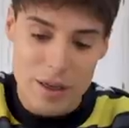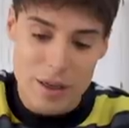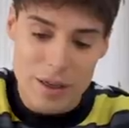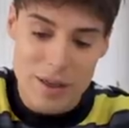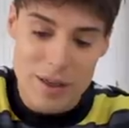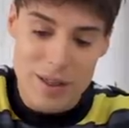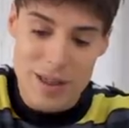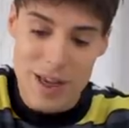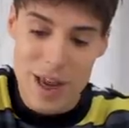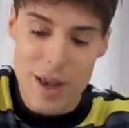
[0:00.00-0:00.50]

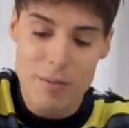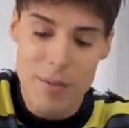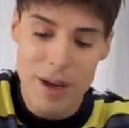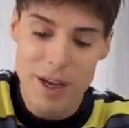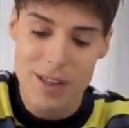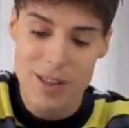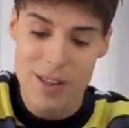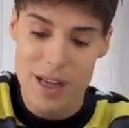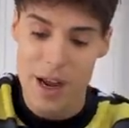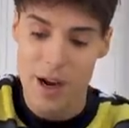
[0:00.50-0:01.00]
Same
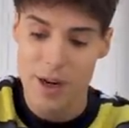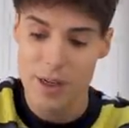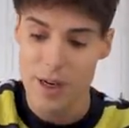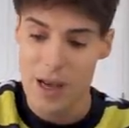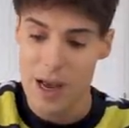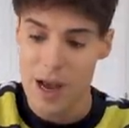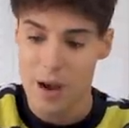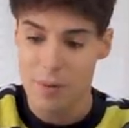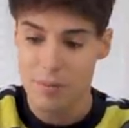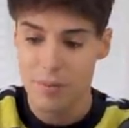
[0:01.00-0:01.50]
exact
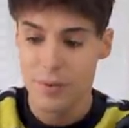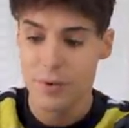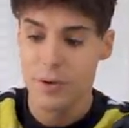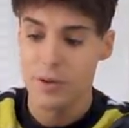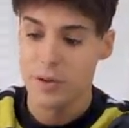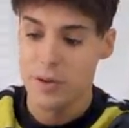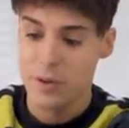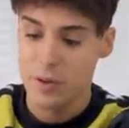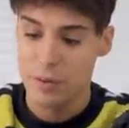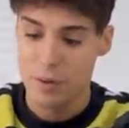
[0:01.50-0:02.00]
apple,
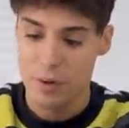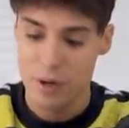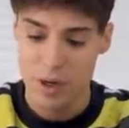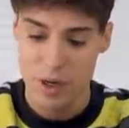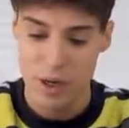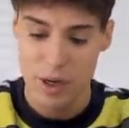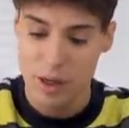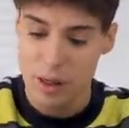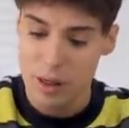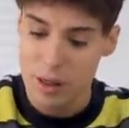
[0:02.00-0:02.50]
so we're
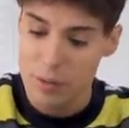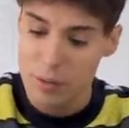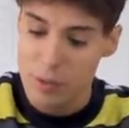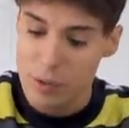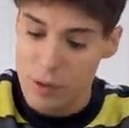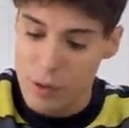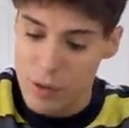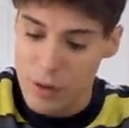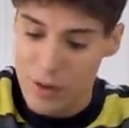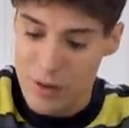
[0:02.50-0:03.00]
gonna cut them
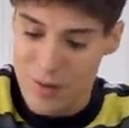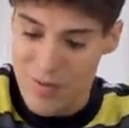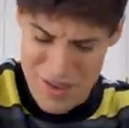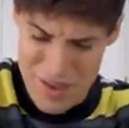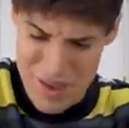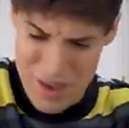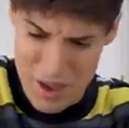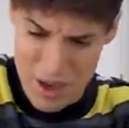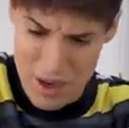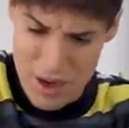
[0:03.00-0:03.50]
all
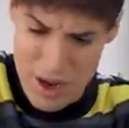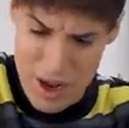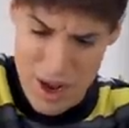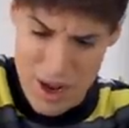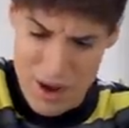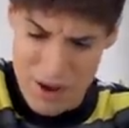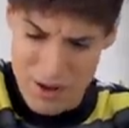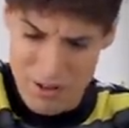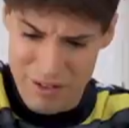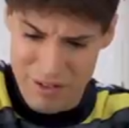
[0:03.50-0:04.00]
in
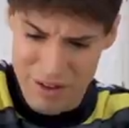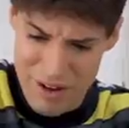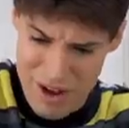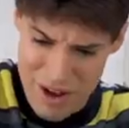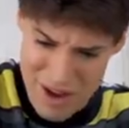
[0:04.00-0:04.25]
half.